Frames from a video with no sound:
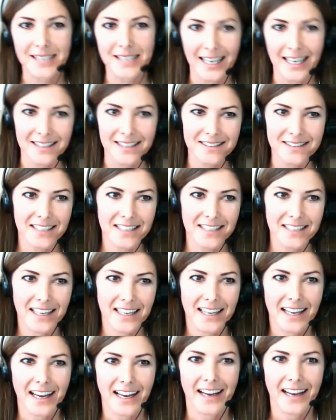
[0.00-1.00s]
I was ready to
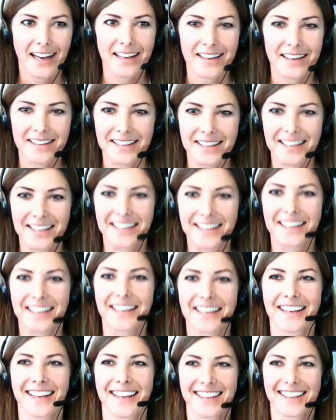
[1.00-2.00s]
take notes, so please go
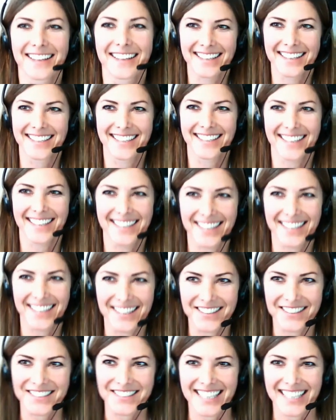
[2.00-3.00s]
ahead.
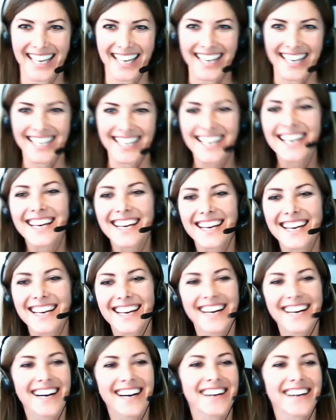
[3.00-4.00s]
Okay,
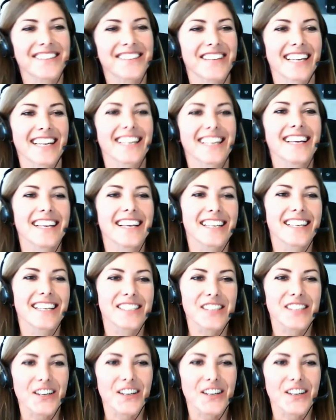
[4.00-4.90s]
all right. So.